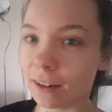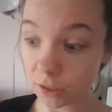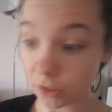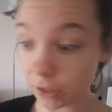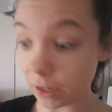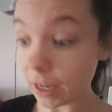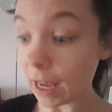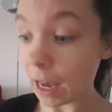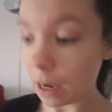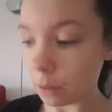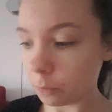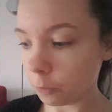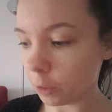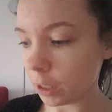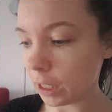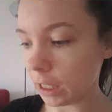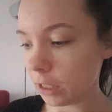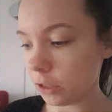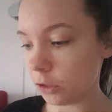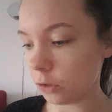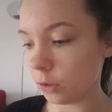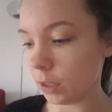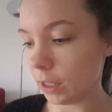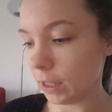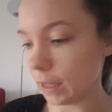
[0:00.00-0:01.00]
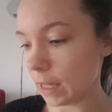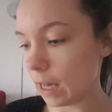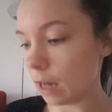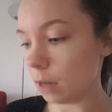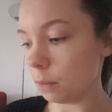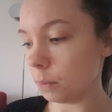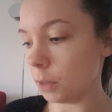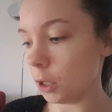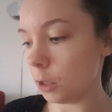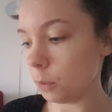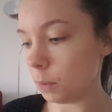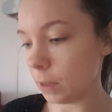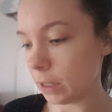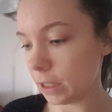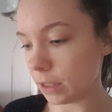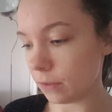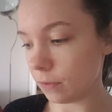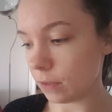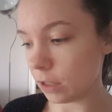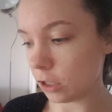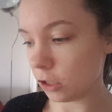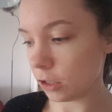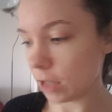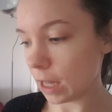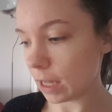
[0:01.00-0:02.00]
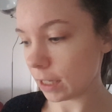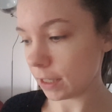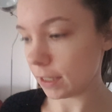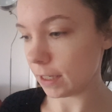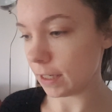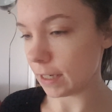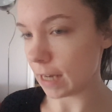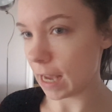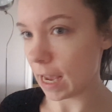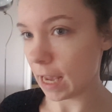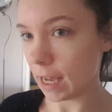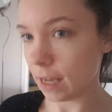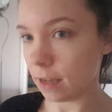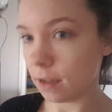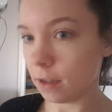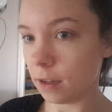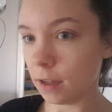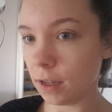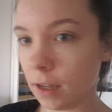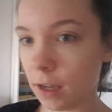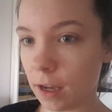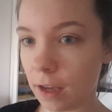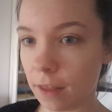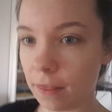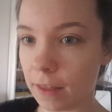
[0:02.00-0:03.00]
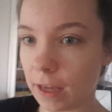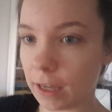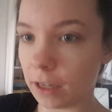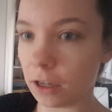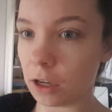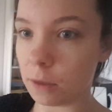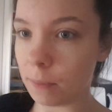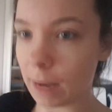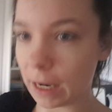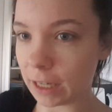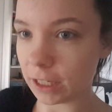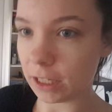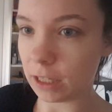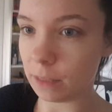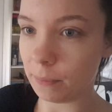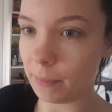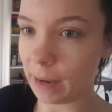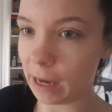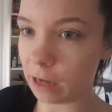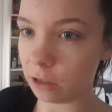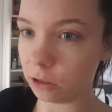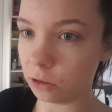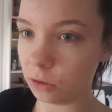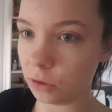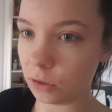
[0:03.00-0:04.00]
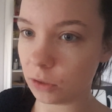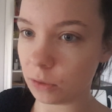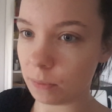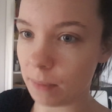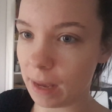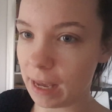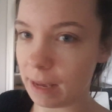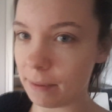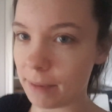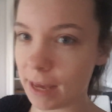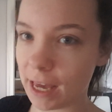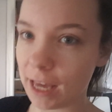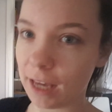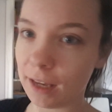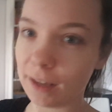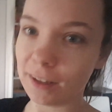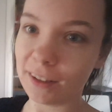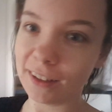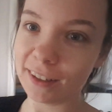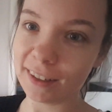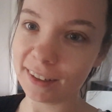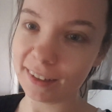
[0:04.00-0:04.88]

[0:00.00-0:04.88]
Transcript: So yeah, I'm really enjoying that. I'm hoping to finish that today and then go back to The Bells maybe,